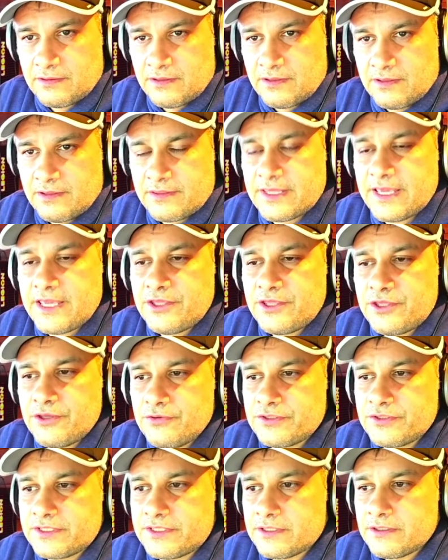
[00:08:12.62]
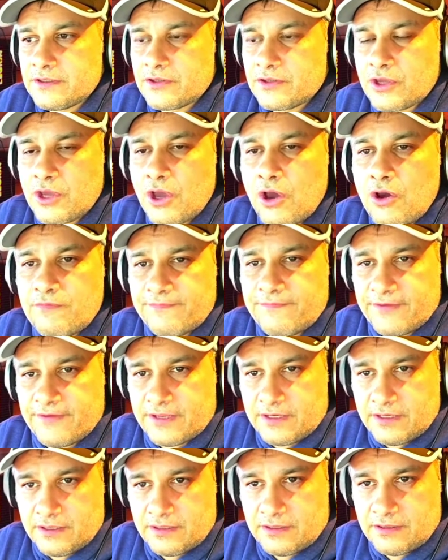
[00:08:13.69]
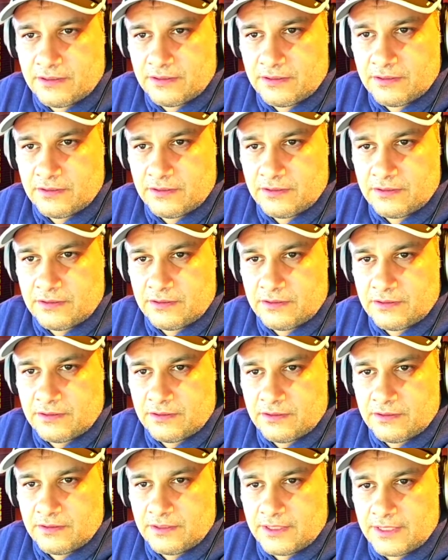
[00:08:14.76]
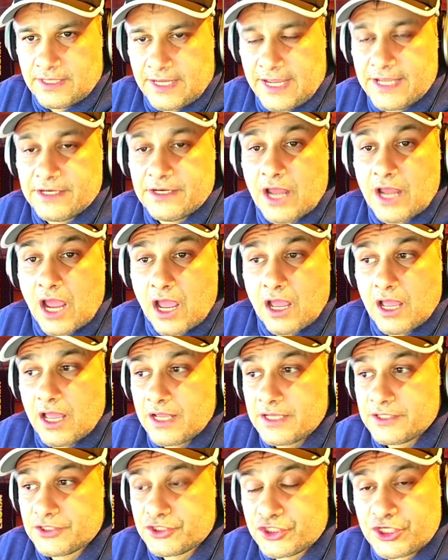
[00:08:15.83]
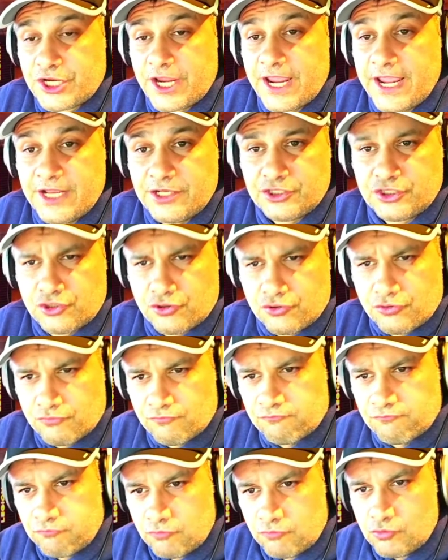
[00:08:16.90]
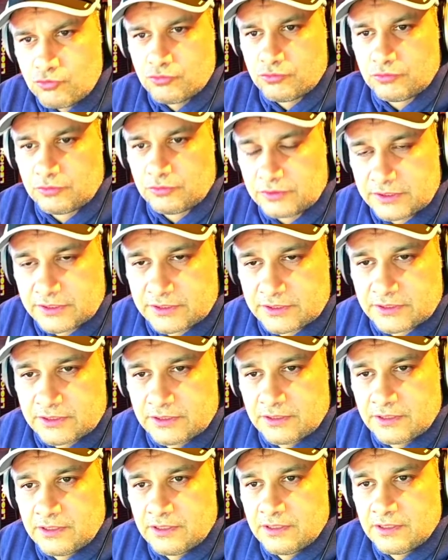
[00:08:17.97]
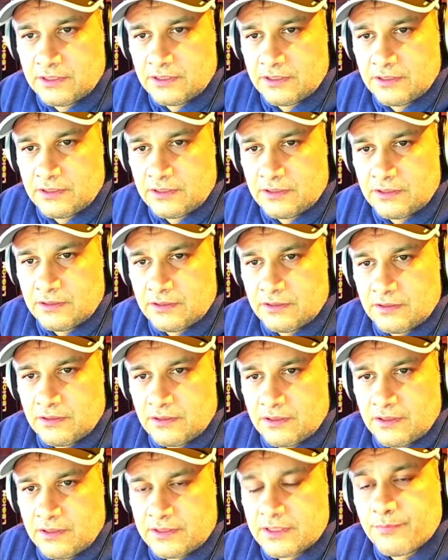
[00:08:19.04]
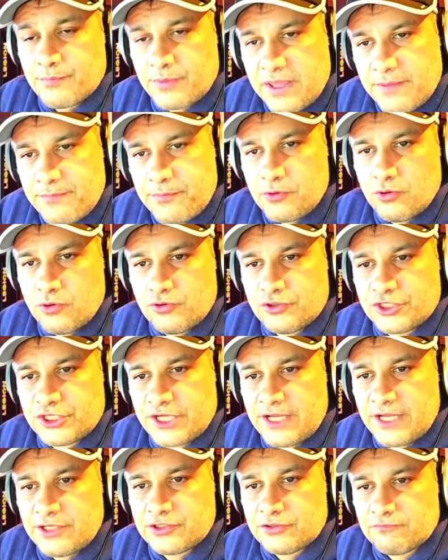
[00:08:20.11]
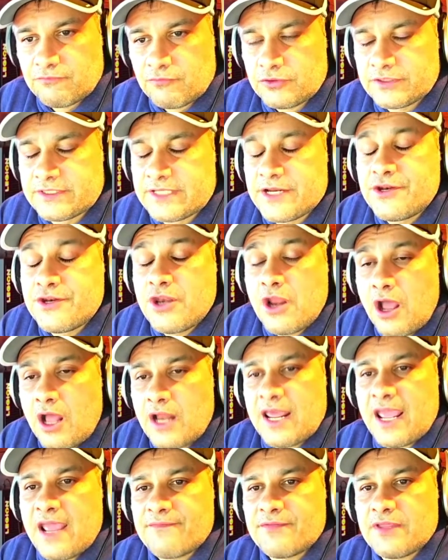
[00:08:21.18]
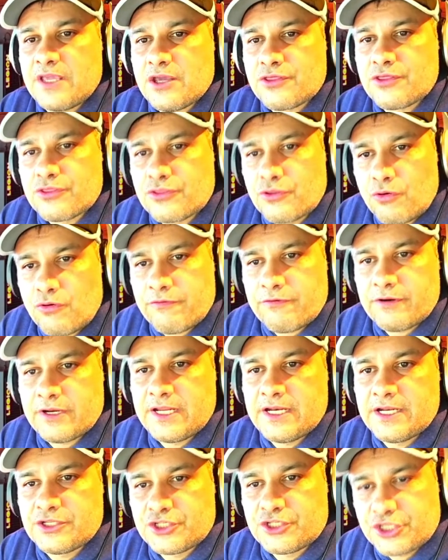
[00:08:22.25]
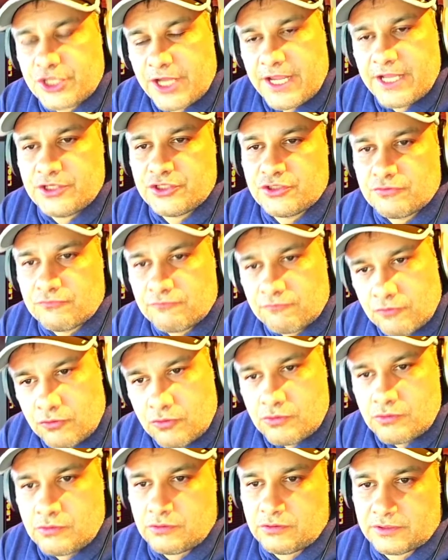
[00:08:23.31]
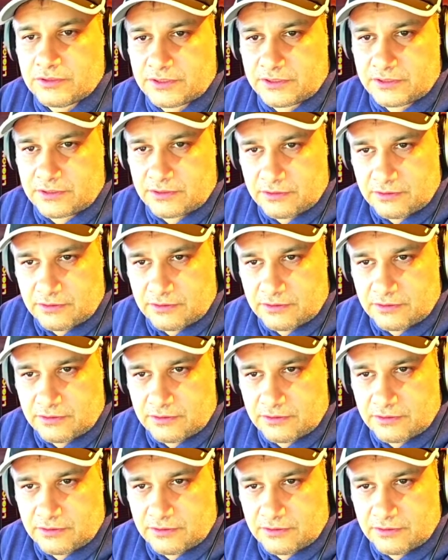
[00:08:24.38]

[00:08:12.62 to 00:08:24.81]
They used COVID and changed the rules. The people who changed the rules did not have the authority to change the rules.